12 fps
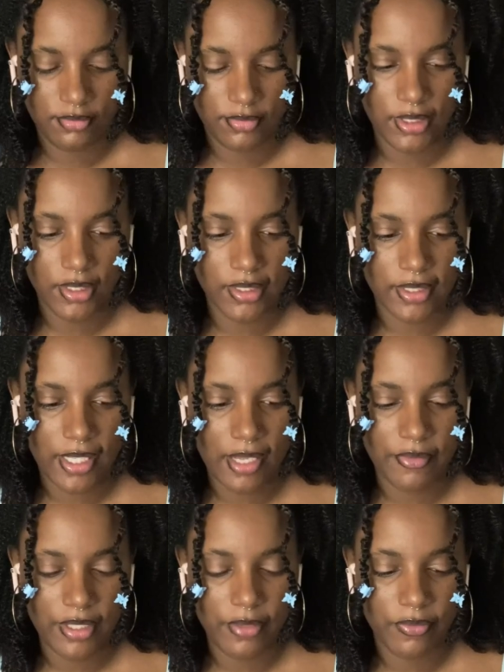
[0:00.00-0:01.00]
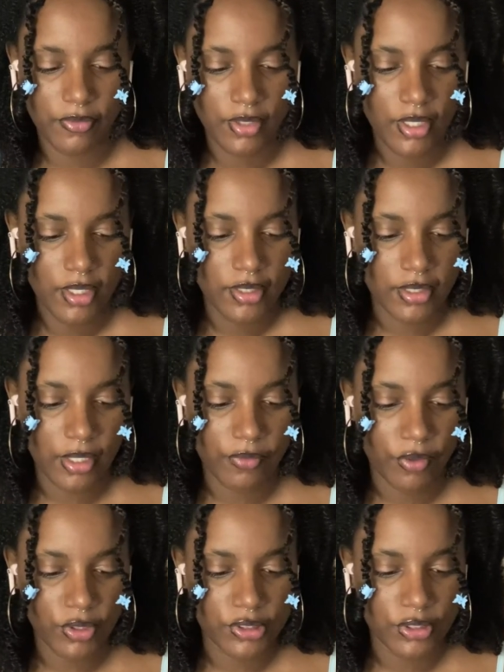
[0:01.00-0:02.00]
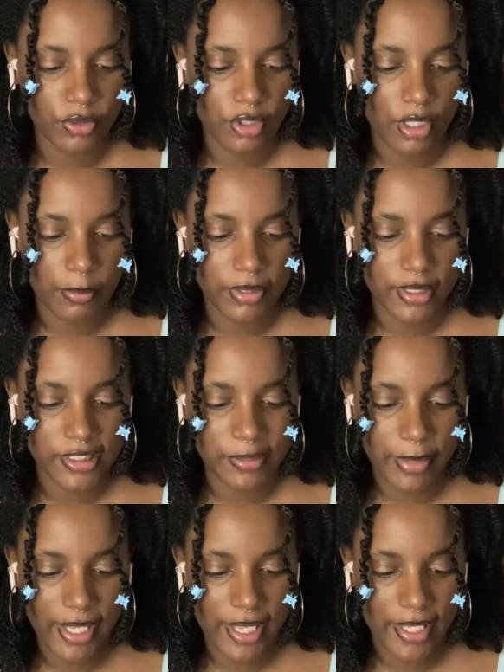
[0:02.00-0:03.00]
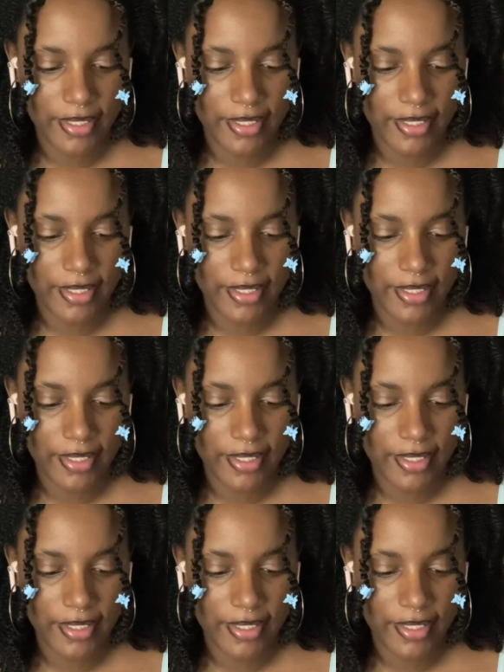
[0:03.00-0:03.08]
It's like they having they, they first little couplely spat.